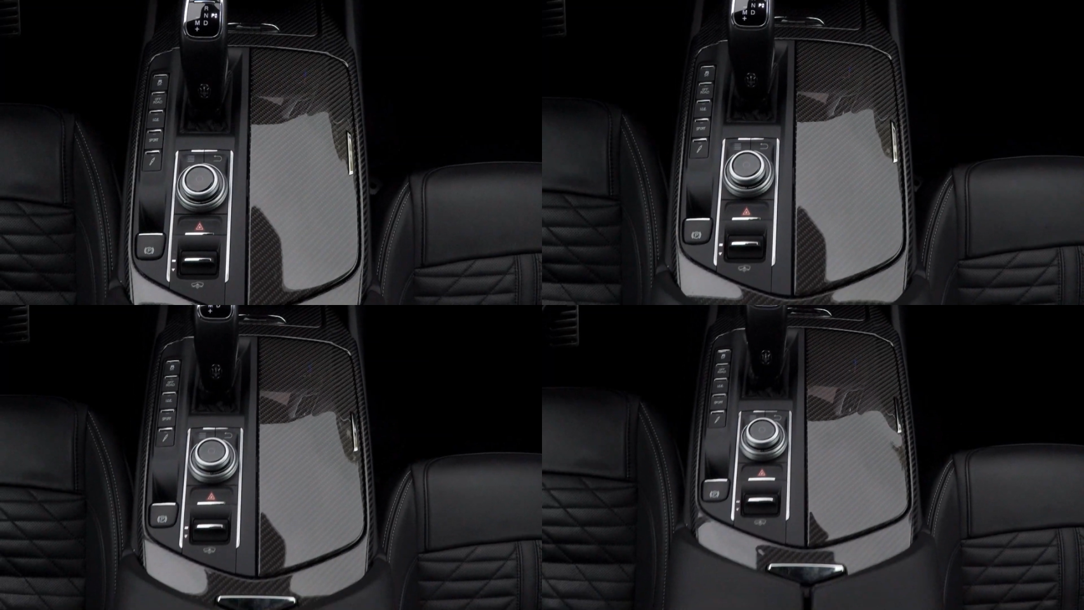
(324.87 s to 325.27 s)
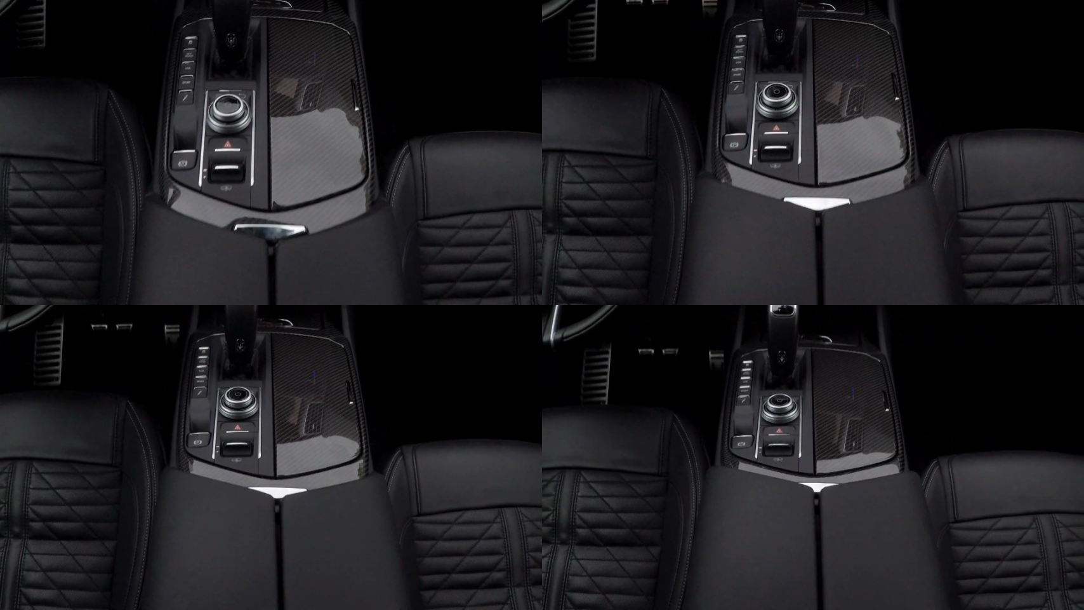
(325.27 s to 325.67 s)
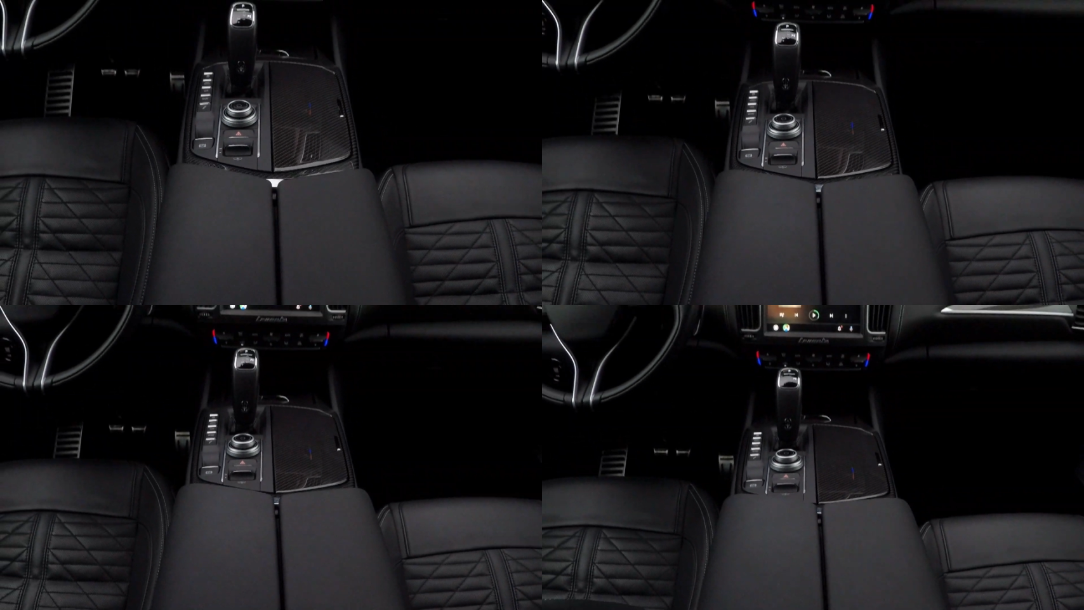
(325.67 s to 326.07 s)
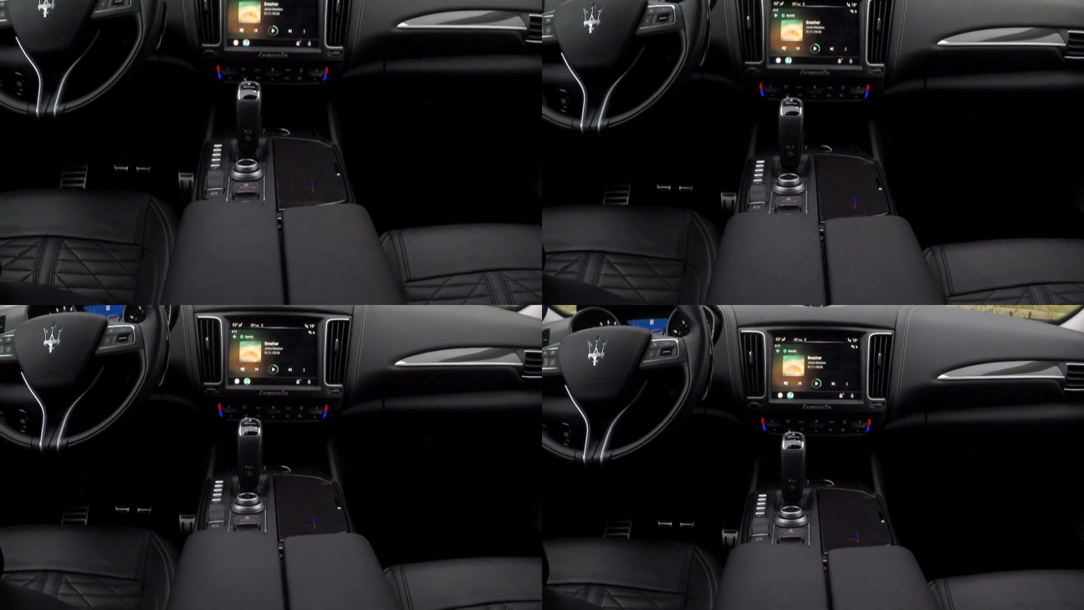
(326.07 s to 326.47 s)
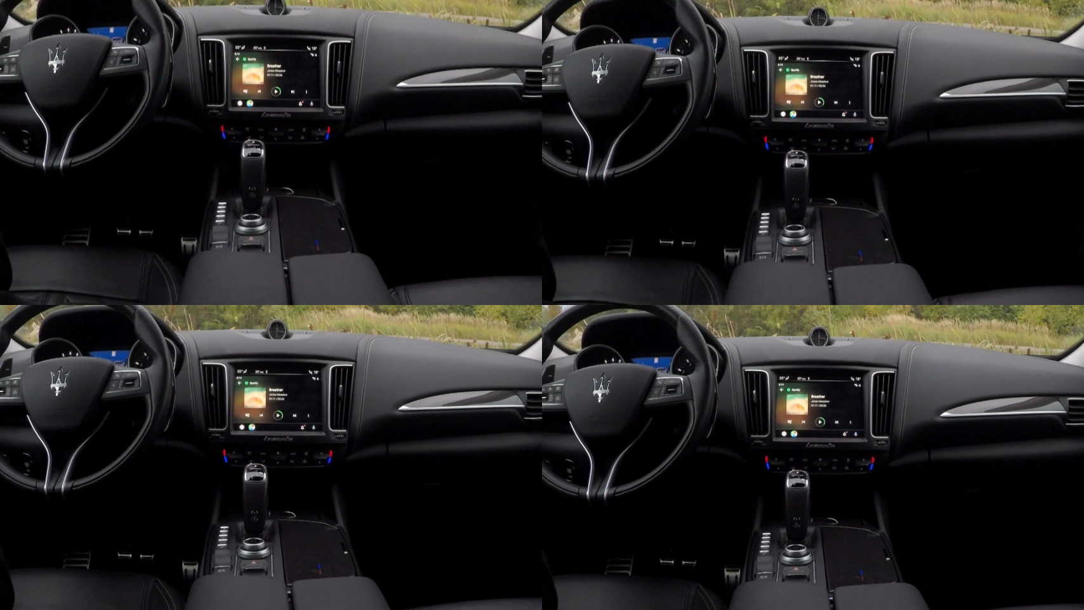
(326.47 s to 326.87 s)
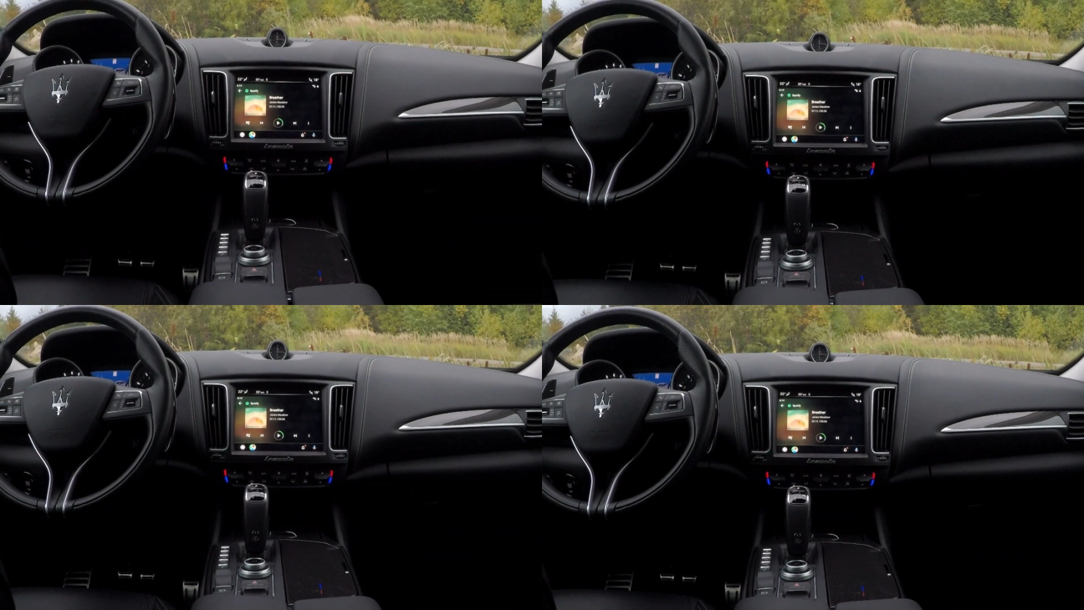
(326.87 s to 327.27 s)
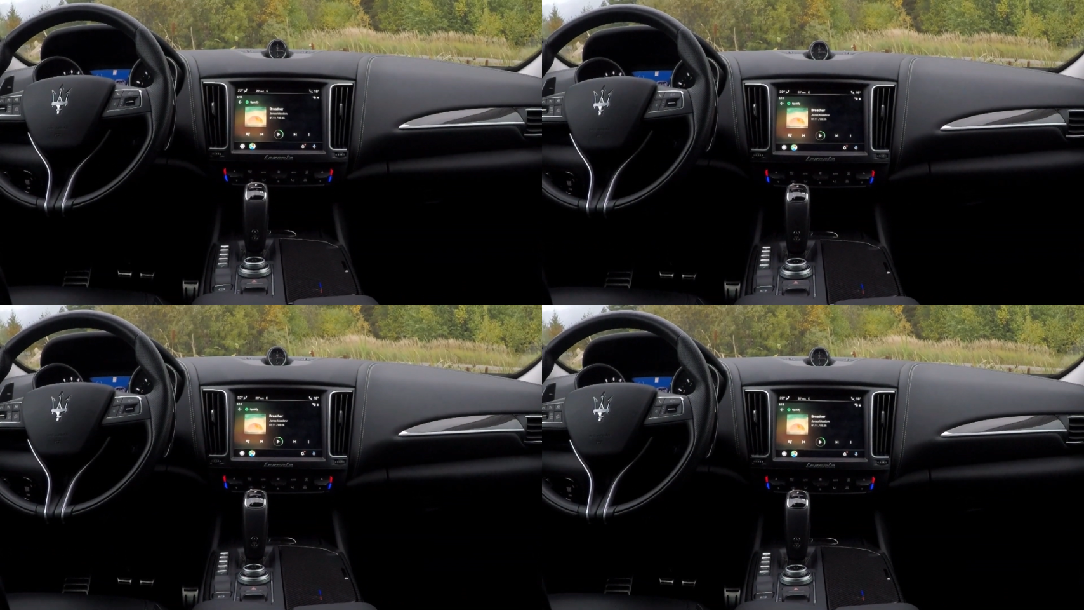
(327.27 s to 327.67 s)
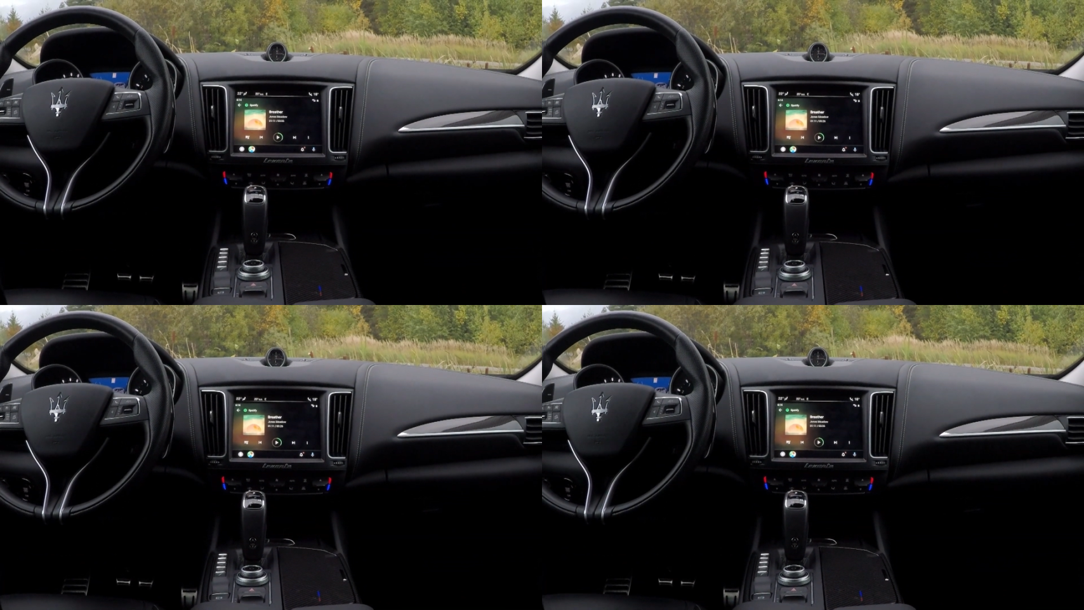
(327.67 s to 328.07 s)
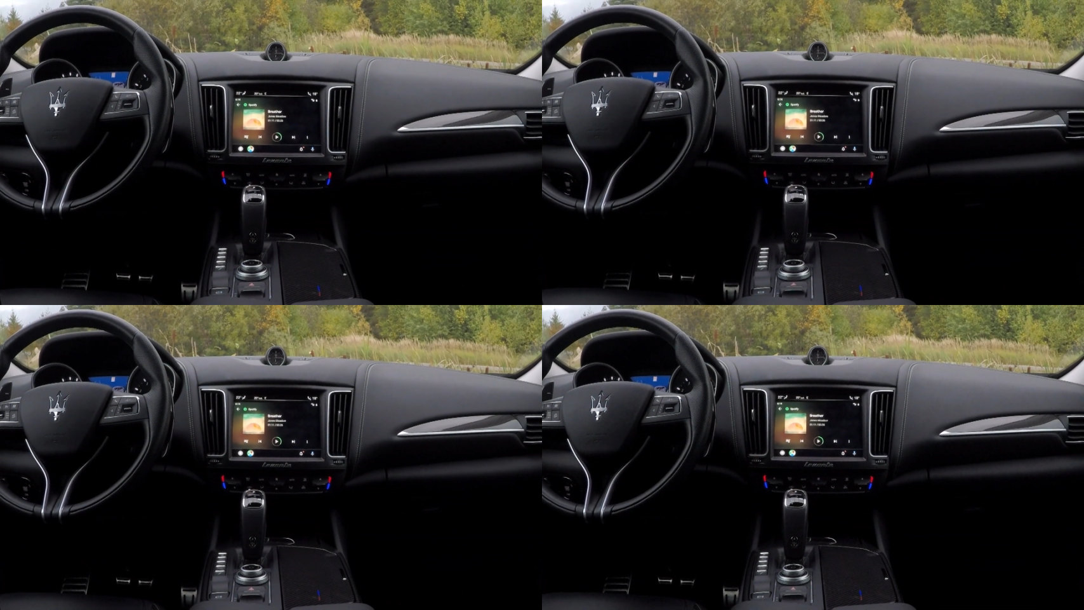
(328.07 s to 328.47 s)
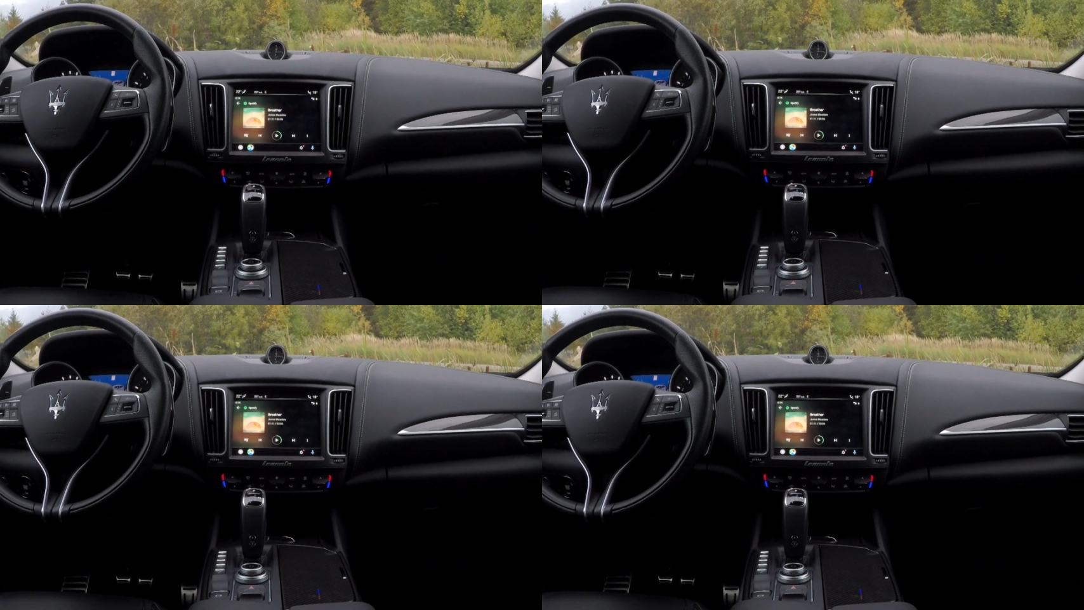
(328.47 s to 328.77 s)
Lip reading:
Nobody's mouth can be seen.